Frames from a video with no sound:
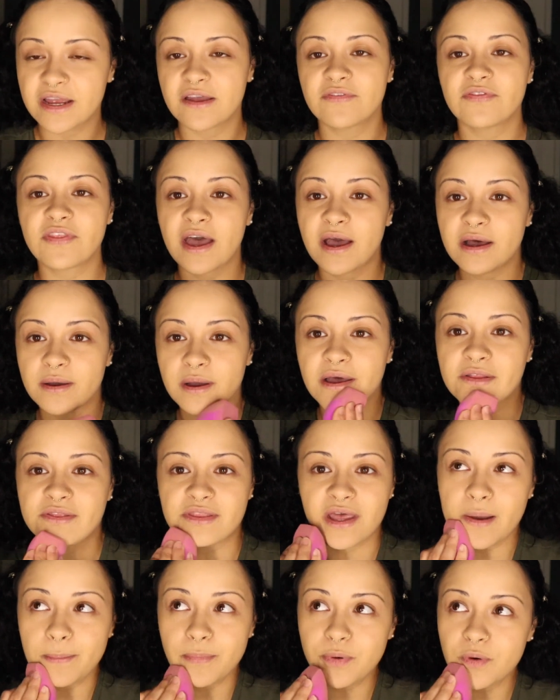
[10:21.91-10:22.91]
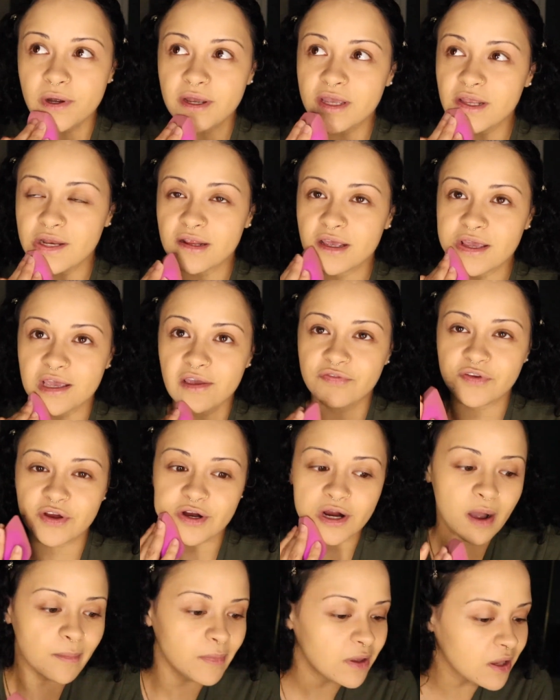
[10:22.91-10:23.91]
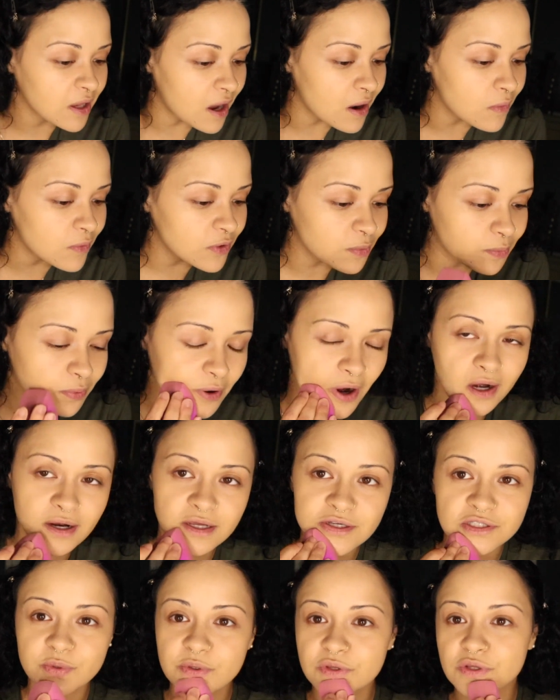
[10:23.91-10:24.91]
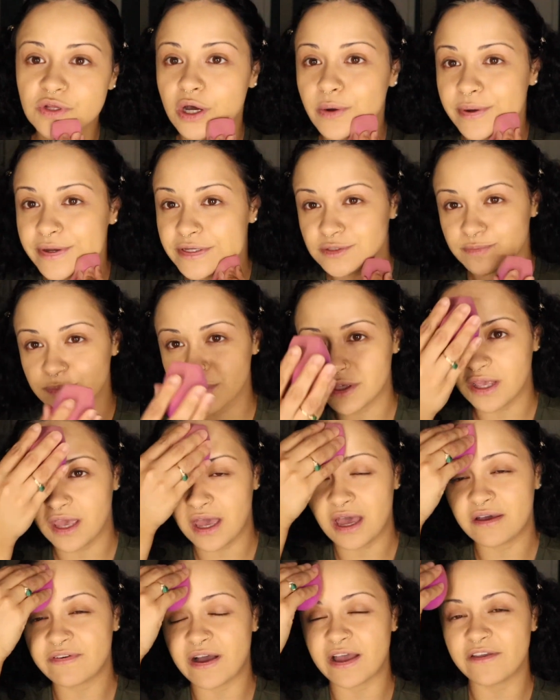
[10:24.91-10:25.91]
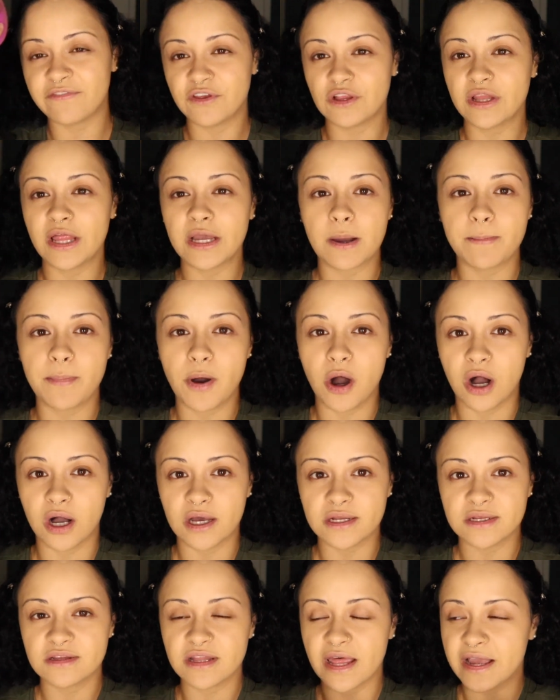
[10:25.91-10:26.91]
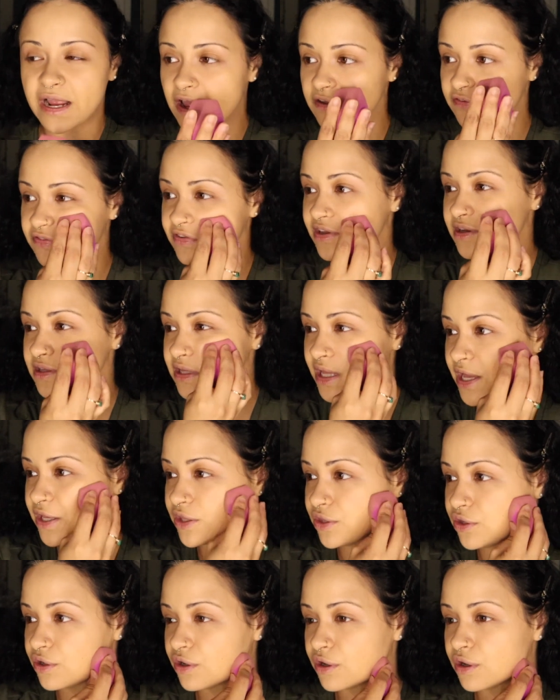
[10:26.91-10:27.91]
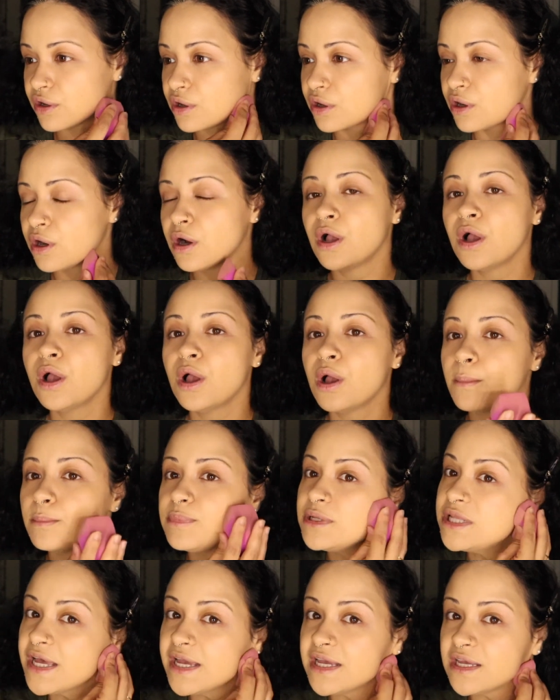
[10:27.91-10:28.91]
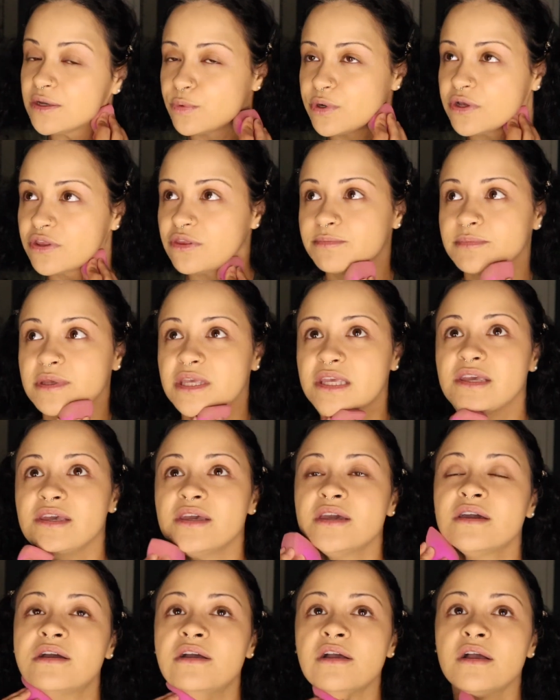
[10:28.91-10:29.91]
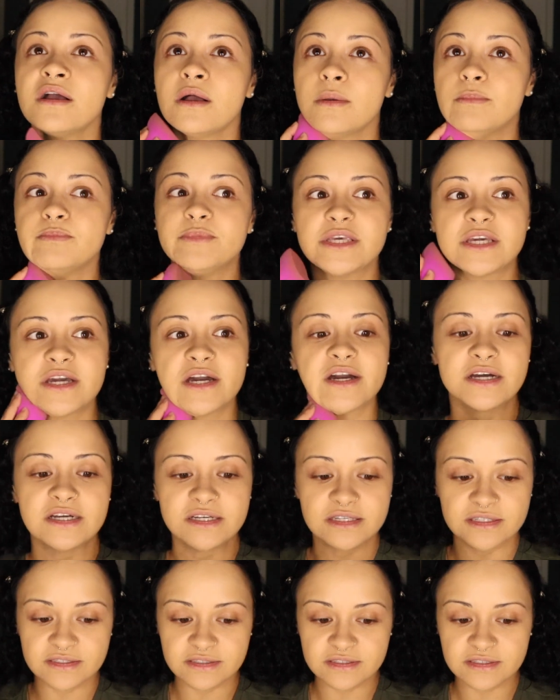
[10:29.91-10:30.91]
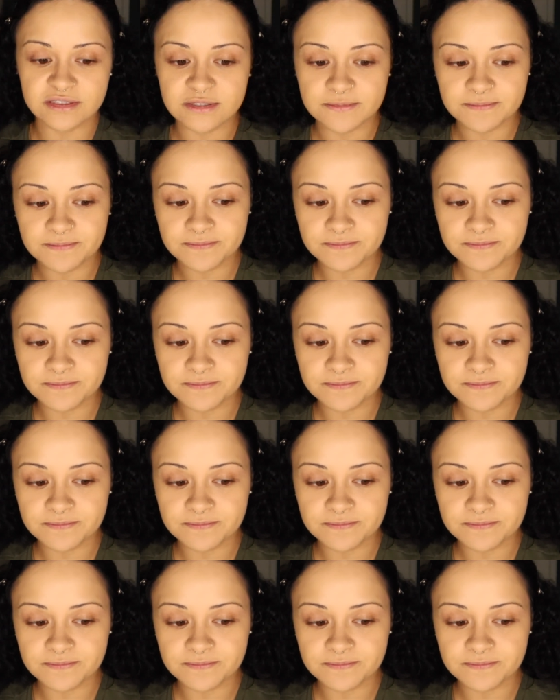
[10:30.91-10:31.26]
at that point, if you're coming out with products with no SPF, I feel like a pawn. Like, I feel like you're playing with me, because